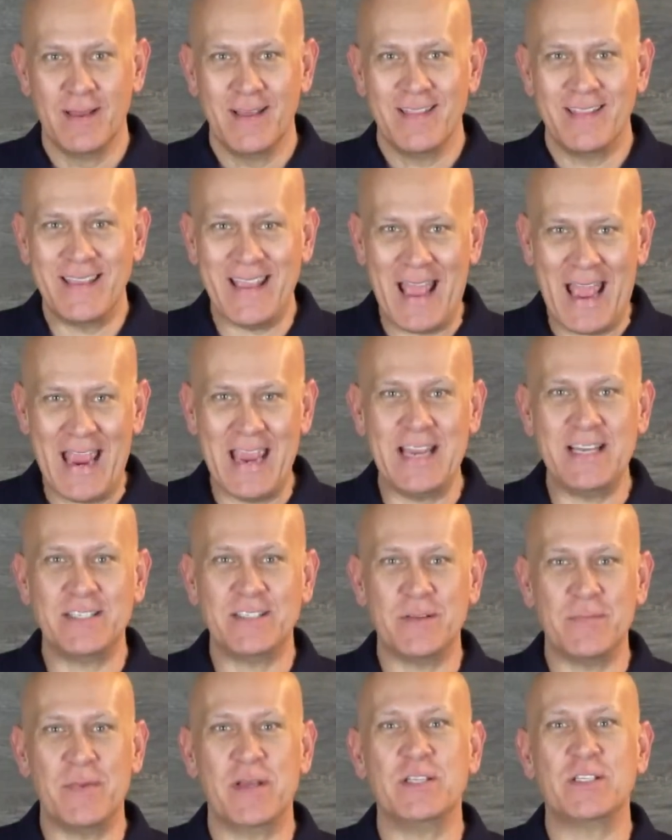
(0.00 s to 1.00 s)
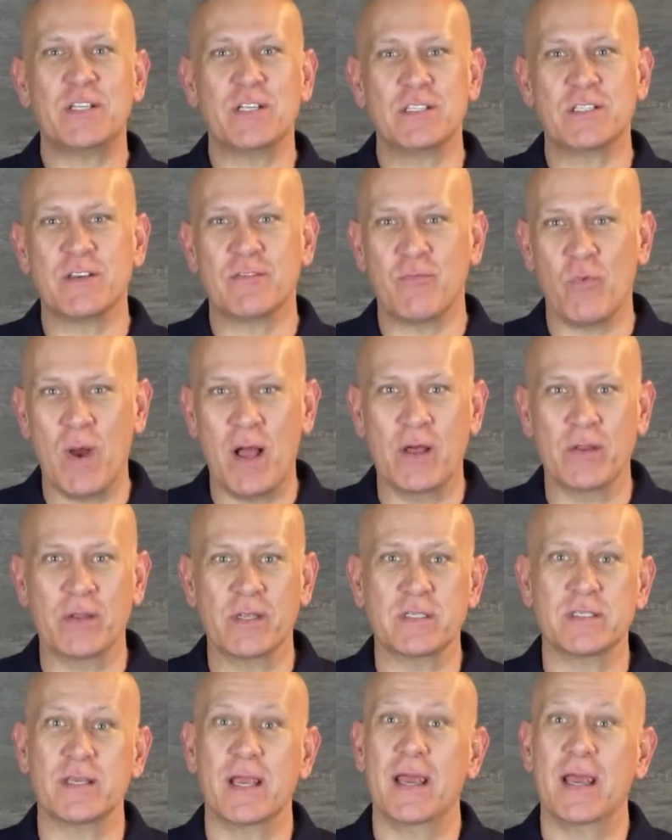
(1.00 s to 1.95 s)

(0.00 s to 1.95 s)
the 8 dimensions of wellness.